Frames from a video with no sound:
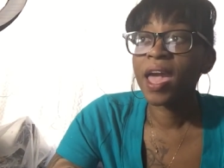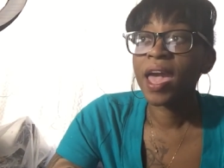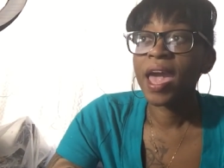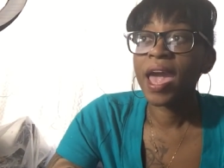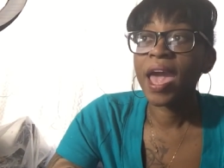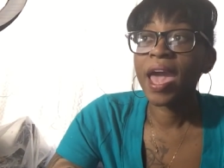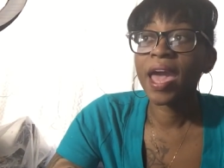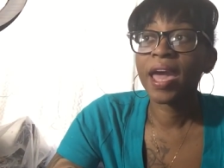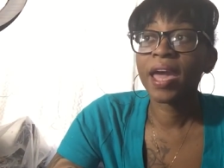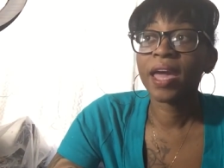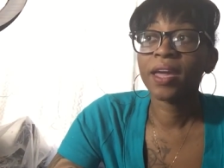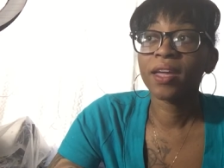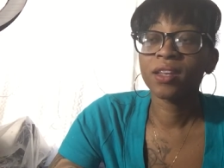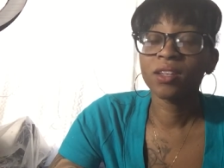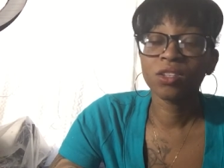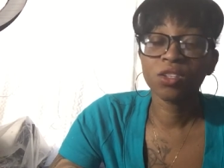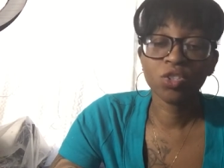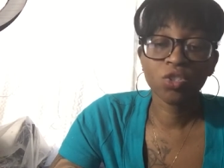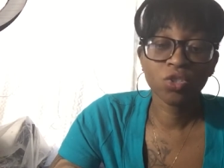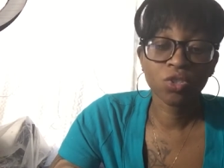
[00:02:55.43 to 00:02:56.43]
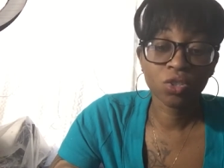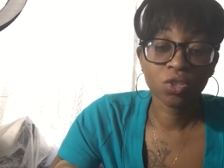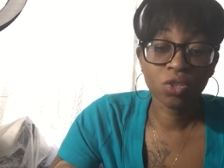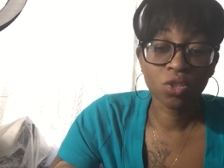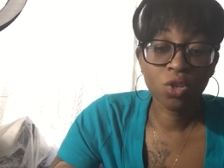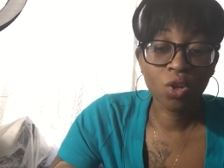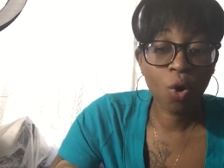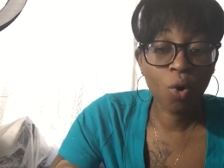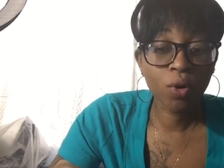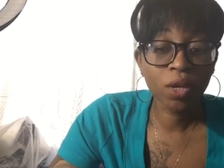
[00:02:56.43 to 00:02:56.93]
And
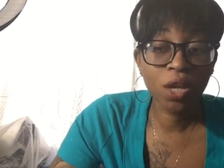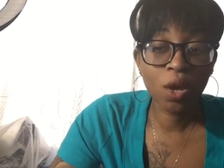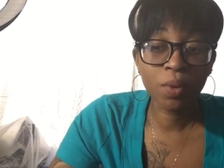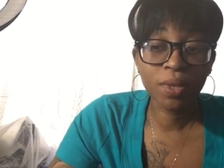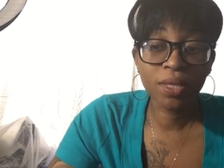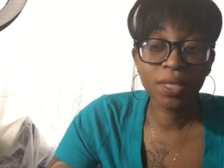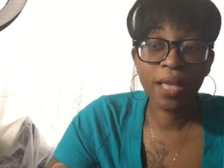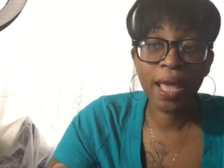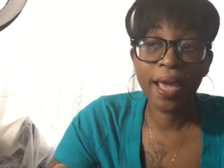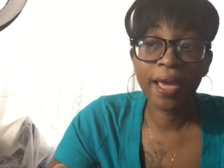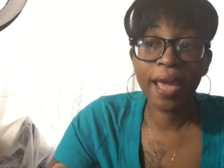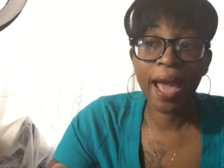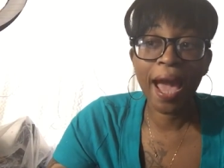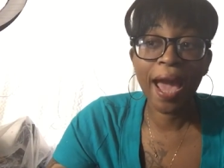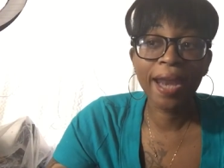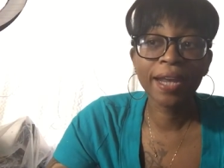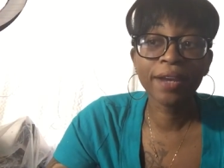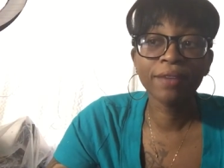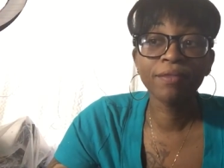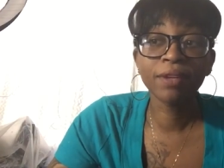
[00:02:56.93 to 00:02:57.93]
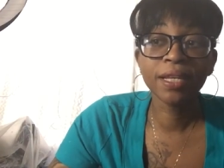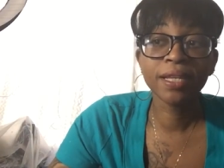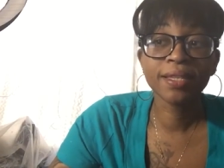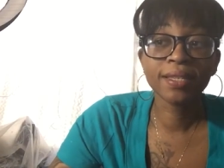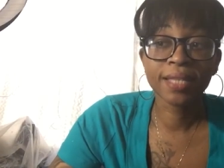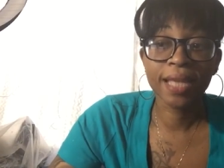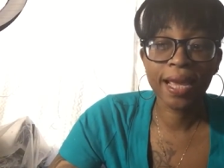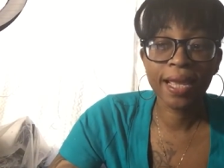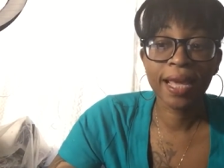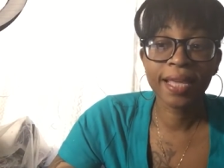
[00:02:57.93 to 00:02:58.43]
Tokyo was like, I didn't really
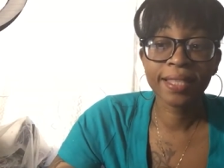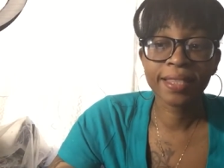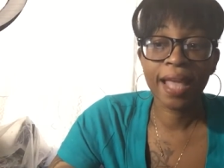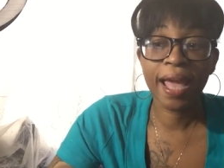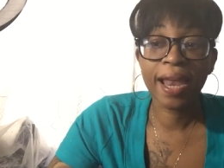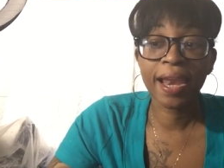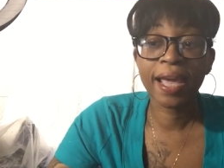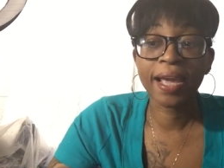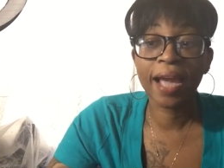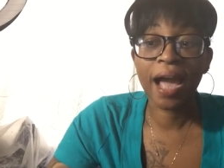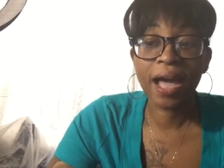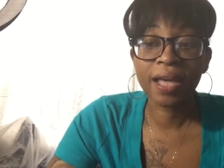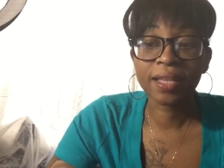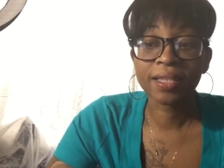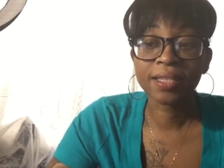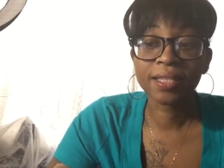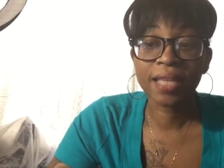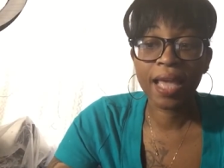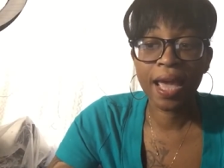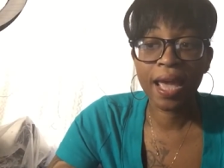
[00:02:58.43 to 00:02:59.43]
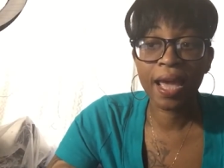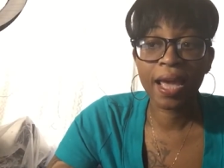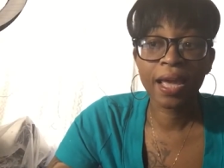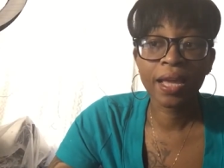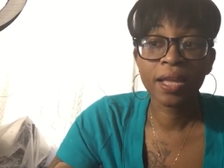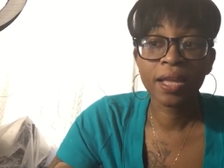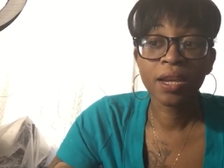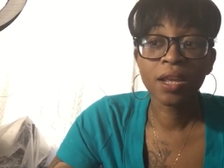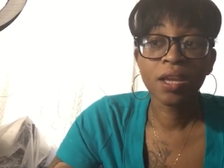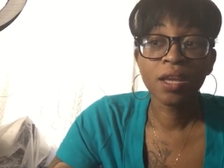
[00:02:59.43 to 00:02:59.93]
say it like that. Like, I
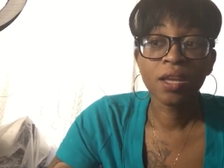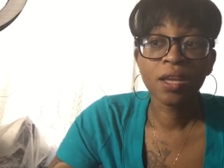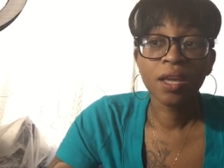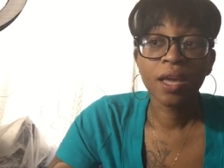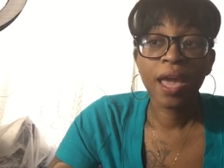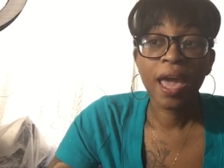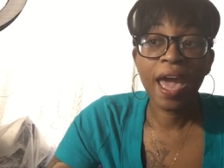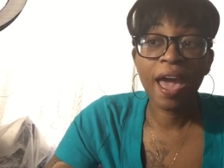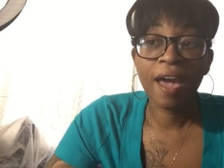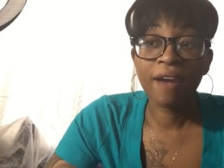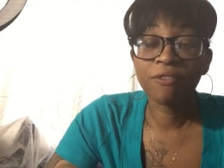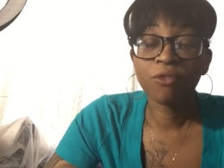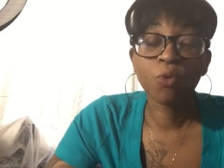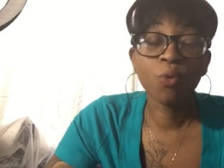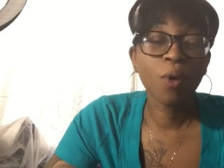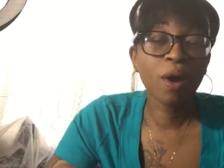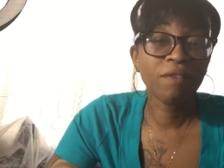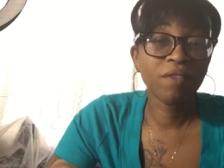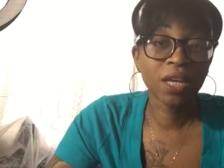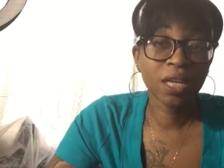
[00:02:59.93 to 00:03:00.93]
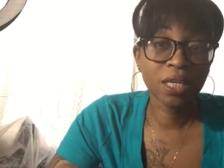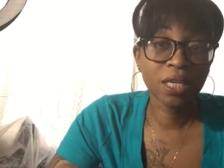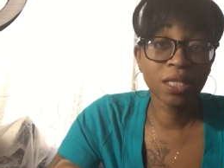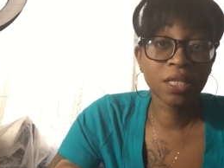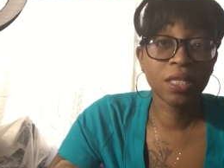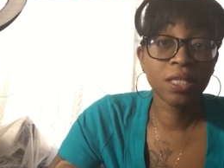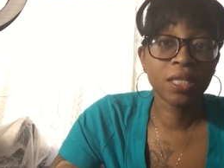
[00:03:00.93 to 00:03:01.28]
say F whoever he's